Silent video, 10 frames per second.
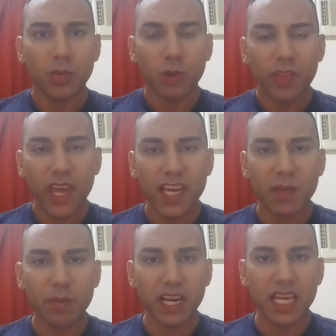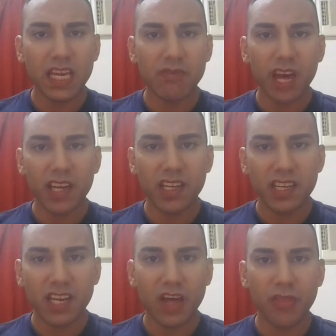where they can believe that
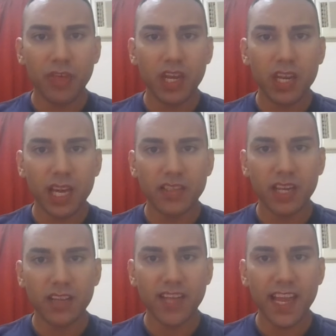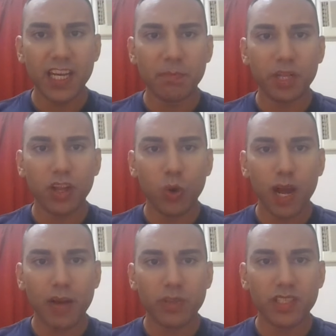nothing is unattainable
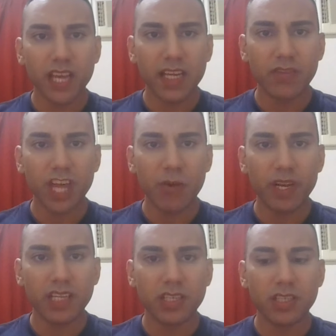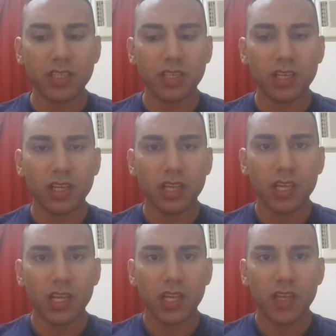or outside of their reach,
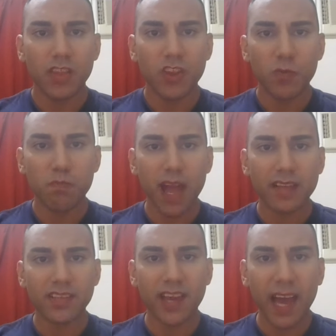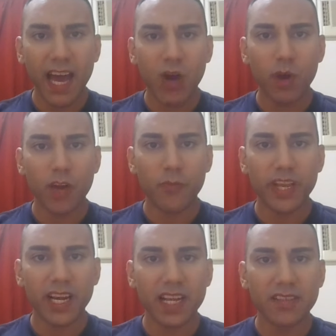no matter how
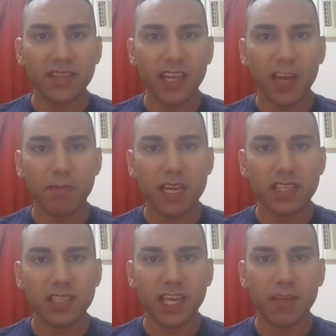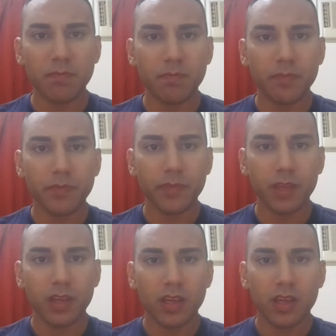unrealistic it may seem,
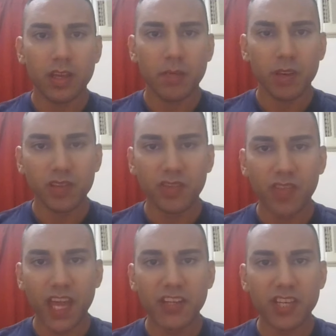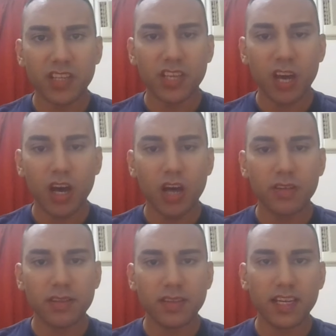because they just
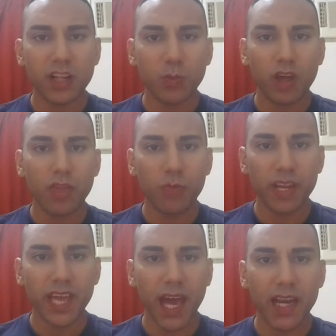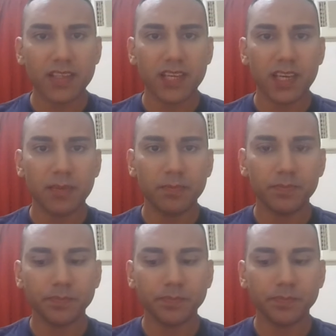can't deal with reality.